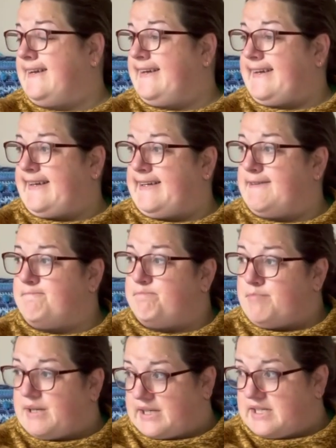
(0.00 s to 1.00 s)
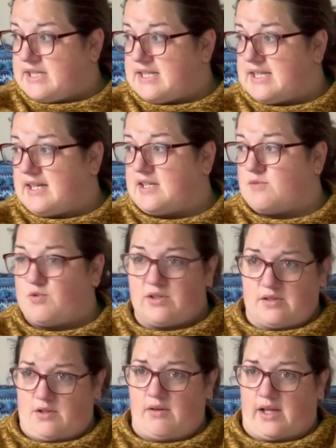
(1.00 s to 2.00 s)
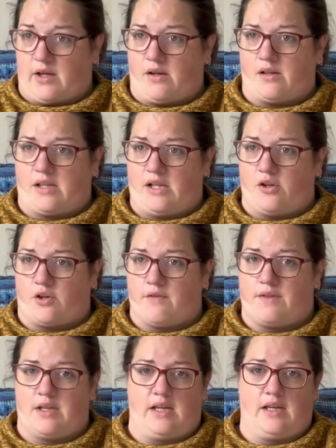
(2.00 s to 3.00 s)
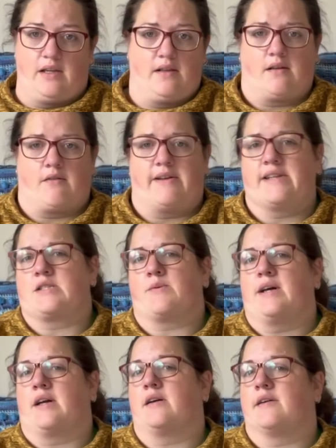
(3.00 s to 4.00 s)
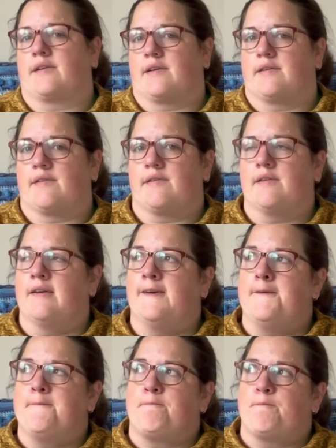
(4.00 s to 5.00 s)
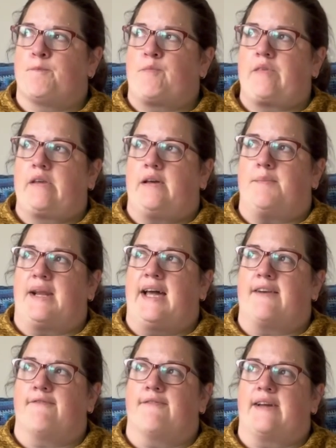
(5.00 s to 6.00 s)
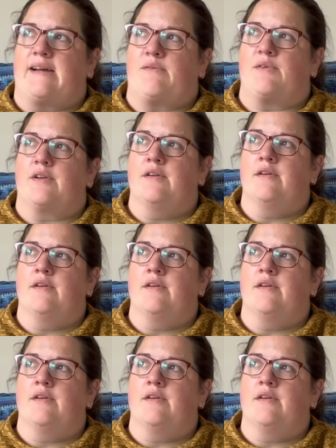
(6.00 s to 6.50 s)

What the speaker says: But I would do like the look of the granny square cardigans. But I hadn't found